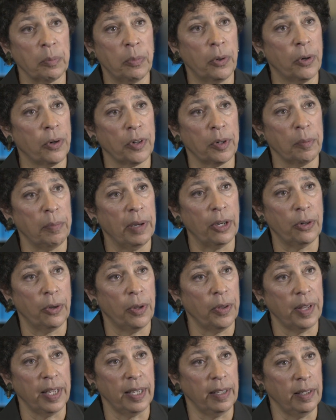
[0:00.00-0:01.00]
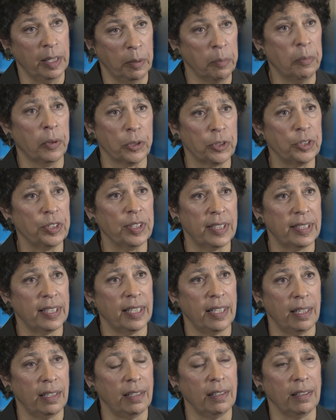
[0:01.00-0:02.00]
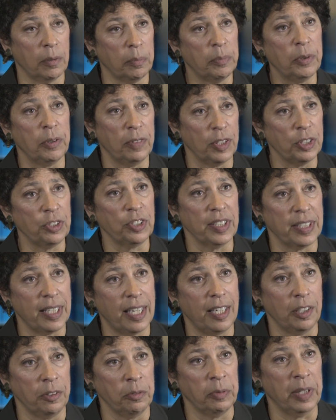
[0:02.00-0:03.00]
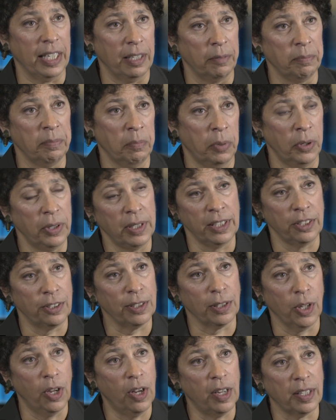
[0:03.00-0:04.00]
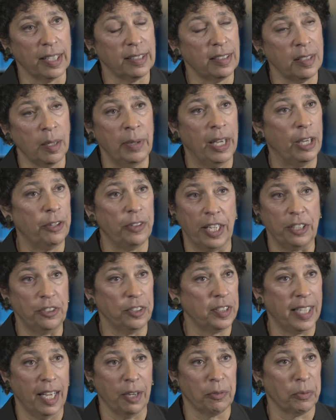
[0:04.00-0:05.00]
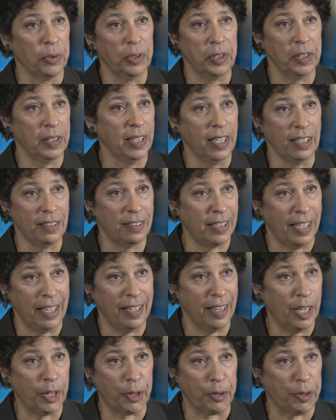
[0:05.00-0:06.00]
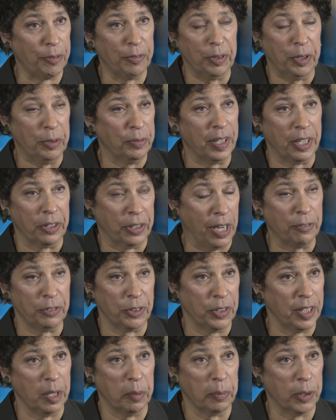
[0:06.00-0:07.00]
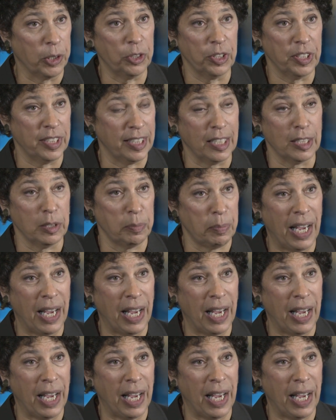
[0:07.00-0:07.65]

report about all the emergency you know, provisions that it, we had put into law that somehow they just get rooted and they stay there even if they're after the emergency is